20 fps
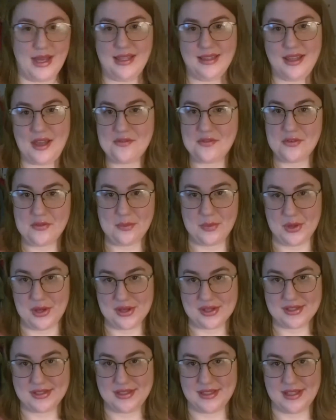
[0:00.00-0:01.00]
My love of
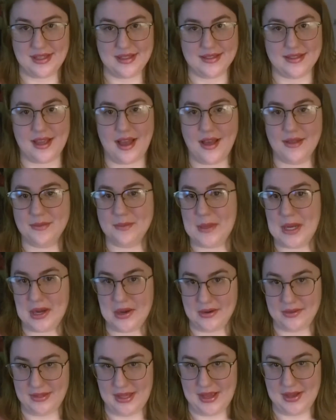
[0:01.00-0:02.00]
books is
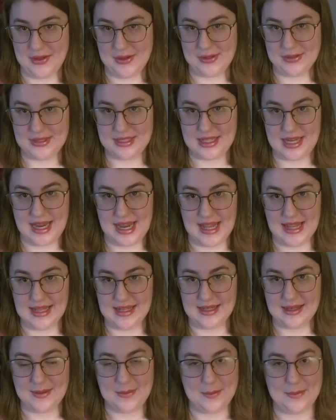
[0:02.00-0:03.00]
unparalleled in
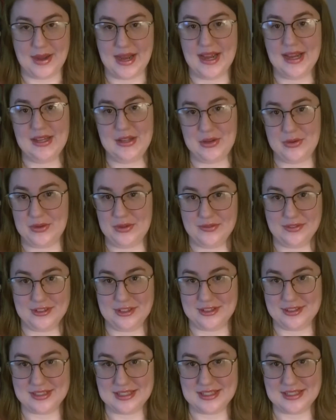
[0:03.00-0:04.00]
my
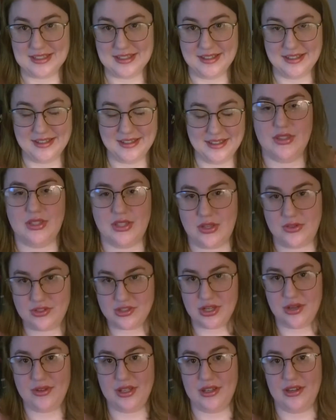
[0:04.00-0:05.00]
universe. So
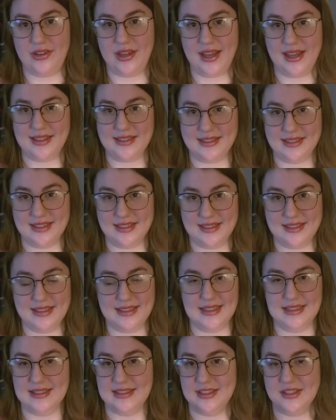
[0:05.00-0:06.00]
showing you guys this
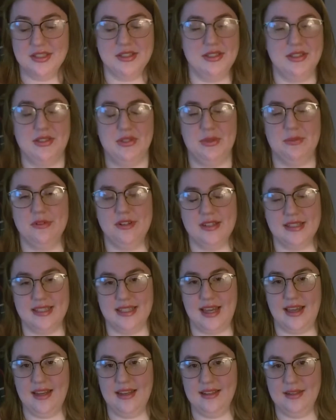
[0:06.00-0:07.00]
is just super
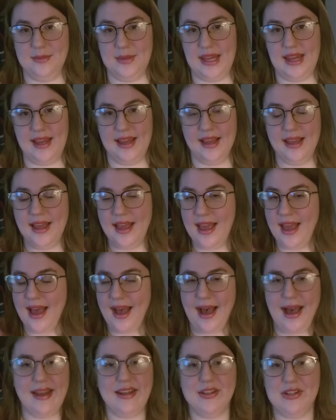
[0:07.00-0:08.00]
exciting to me.
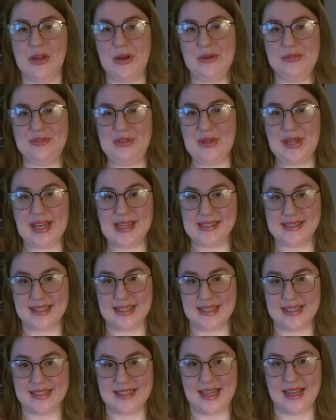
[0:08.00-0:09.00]
I don't know if you guys
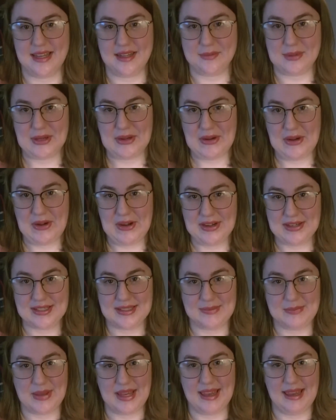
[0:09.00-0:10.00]
get excited about
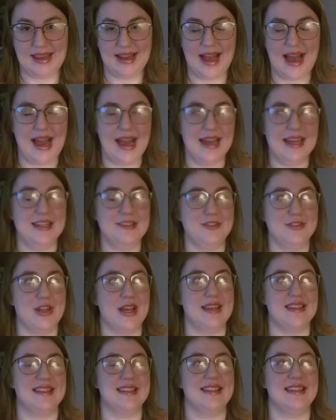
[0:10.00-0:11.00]
arcs, but I
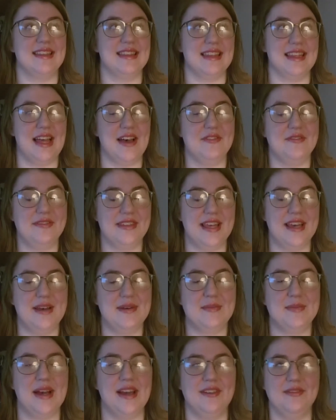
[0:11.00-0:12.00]
just love
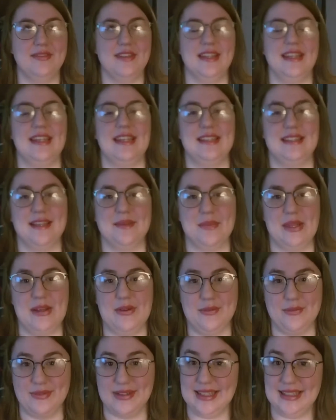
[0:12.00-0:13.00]
them. I feel like it's
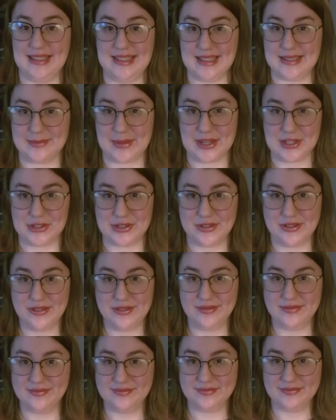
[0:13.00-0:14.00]
something really
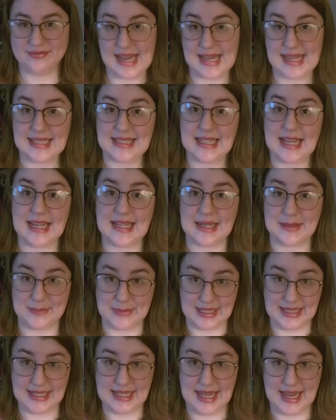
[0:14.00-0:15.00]
special, and I talk a
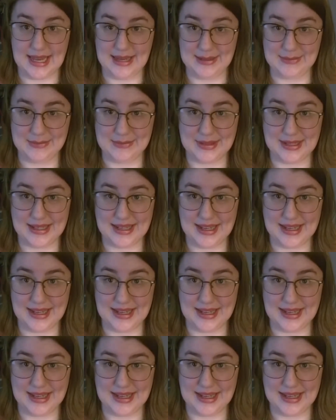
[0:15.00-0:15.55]
big game.